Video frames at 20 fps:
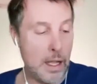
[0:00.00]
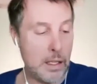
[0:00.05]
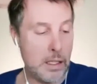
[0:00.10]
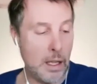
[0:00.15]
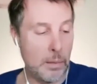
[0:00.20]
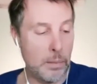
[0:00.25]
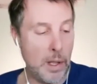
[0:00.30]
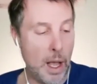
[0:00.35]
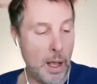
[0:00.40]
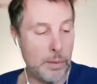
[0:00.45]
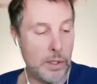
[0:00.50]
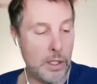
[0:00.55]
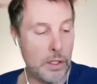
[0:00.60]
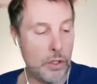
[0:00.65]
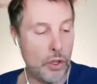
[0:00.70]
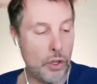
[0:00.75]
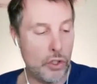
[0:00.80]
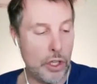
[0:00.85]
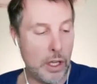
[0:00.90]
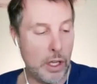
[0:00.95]
and sometimes it's
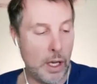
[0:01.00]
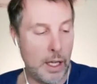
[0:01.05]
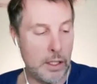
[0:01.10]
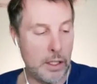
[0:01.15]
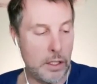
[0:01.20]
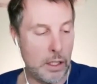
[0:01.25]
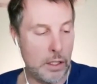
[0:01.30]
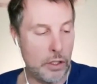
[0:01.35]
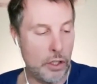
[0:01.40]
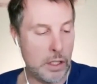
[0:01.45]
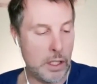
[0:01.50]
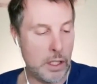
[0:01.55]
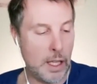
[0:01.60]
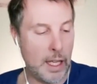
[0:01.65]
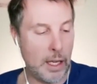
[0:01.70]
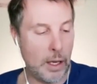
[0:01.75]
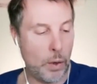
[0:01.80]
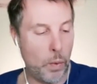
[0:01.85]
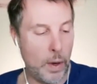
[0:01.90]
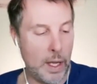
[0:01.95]
just it's a just
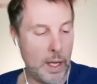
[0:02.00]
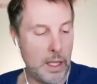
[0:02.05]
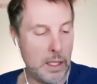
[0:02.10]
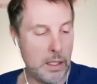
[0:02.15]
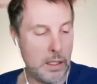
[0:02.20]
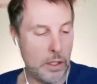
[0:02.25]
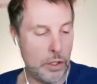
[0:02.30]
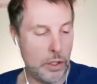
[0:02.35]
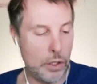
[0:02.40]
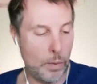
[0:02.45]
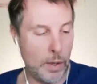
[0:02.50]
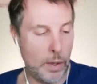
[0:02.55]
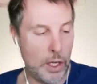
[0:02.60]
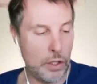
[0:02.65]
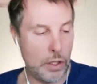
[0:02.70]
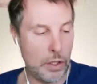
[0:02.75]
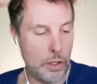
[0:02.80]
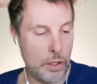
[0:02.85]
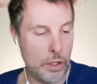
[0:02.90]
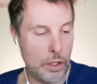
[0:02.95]
like when
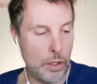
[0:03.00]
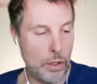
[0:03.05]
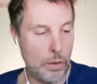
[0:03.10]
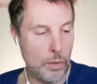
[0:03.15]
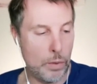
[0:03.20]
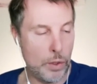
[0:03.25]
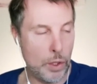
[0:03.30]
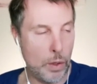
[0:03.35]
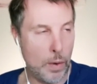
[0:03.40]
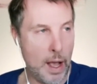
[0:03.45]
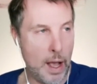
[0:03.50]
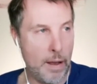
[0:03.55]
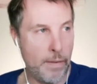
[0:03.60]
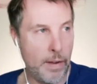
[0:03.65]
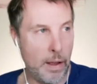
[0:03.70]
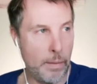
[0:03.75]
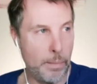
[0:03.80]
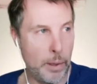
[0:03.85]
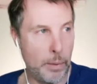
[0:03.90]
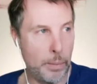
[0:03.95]
situation too. So I've
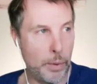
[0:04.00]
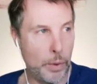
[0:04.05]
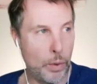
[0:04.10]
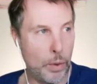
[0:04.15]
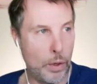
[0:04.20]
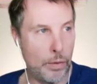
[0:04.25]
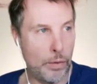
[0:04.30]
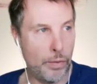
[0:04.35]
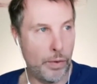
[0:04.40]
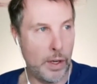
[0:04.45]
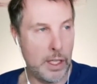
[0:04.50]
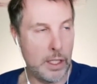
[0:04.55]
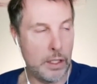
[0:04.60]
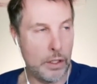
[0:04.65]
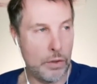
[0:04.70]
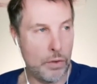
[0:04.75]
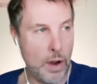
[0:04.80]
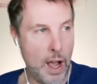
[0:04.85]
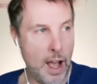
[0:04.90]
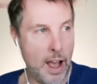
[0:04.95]
had people who are afraid to
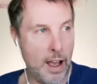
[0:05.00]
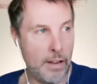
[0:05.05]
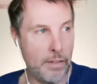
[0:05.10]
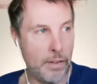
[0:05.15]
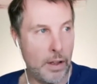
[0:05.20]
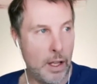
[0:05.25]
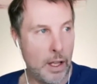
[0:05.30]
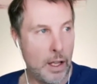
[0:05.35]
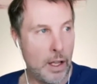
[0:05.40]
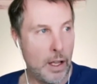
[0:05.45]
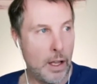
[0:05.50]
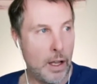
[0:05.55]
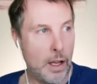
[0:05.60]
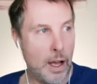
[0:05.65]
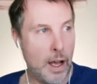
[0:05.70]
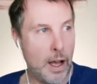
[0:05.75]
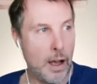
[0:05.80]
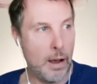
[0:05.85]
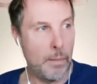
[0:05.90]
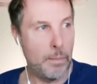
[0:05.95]
drive
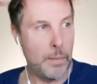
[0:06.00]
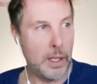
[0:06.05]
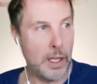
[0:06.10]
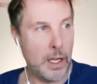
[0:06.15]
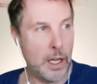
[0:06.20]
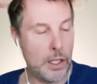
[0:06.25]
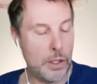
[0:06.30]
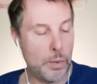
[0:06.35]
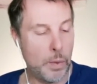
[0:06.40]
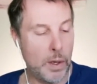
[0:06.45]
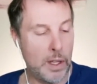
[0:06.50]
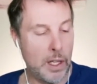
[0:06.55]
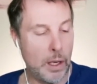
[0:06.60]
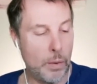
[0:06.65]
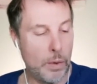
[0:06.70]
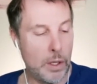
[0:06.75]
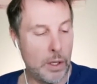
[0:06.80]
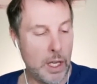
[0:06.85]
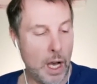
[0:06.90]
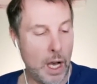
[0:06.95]
uh, because when they
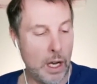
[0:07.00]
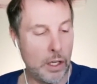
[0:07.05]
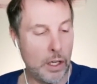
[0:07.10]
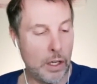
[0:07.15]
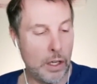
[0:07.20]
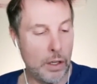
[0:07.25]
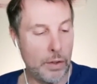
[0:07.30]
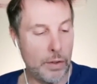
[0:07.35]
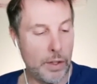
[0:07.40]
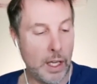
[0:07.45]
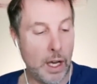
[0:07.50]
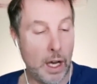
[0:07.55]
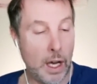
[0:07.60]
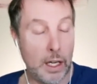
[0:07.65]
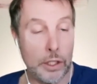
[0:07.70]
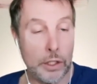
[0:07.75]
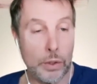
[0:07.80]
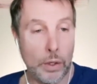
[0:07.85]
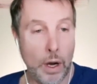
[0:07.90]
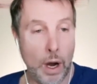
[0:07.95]
were younger, they got
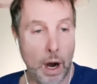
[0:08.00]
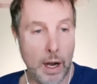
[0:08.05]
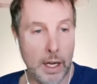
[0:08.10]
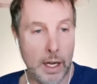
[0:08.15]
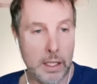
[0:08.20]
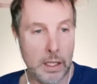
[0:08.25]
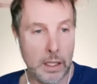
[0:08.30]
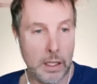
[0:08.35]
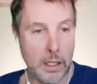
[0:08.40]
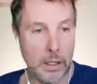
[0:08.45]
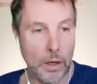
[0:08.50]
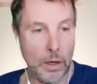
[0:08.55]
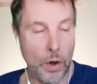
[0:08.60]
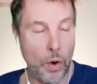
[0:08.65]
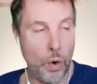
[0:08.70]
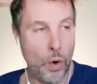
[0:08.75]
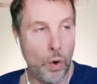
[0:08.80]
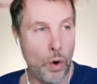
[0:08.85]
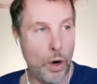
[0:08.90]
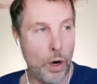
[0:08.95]
into a car accident,
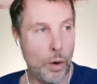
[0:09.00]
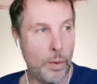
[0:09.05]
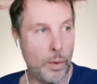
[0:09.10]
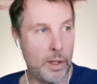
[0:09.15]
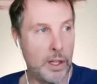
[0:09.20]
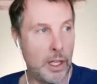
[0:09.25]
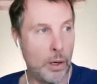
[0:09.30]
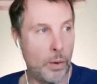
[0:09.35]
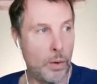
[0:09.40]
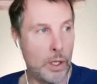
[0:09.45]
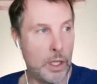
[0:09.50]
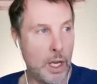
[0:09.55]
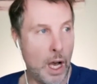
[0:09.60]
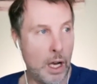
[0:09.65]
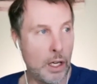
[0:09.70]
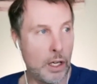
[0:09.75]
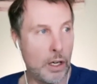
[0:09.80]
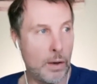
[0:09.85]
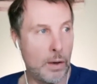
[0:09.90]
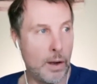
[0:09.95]
or when they were
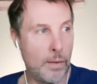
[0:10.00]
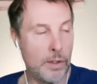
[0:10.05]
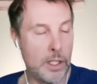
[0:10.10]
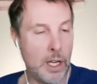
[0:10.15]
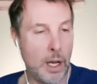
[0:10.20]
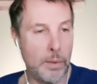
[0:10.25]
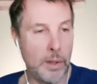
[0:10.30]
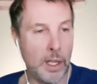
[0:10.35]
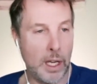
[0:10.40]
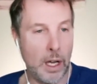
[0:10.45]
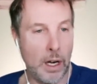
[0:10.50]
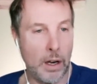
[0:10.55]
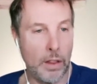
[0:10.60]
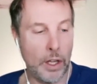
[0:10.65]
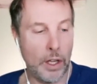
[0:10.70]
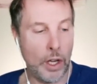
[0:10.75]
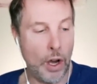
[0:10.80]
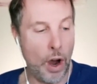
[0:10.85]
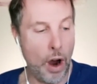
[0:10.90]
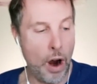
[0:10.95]
younger, every time they got in
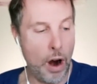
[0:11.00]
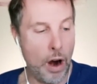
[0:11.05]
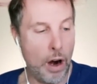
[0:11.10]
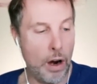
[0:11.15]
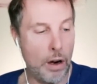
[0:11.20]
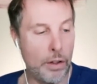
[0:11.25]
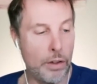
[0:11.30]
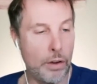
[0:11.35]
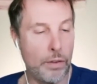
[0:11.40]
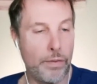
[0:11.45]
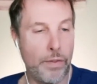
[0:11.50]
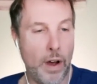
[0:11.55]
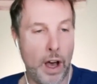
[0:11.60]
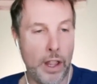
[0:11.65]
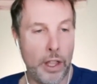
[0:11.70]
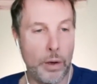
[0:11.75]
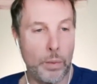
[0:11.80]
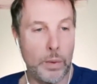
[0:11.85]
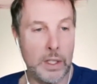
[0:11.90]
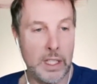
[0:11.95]
the car, their
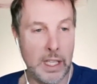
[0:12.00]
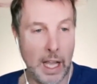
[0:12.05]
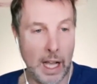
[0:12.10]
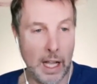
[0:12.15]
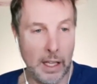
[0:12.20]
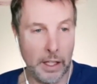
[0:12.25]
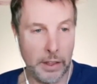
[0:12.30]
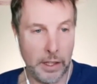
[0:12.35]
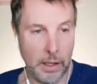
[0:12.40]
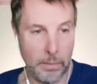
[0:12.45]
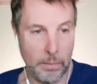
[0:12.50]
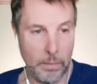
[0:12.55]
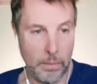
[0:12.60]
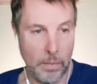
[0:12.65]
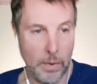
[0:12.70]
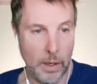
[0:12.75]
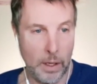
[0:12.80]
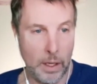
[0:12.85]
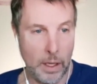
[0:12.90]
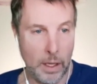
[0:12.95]
father would yell at them.
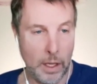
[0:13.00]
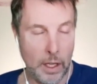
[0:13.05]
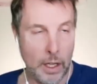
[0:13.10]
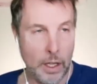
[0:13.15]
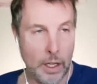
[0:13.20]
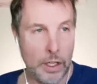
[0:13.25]
So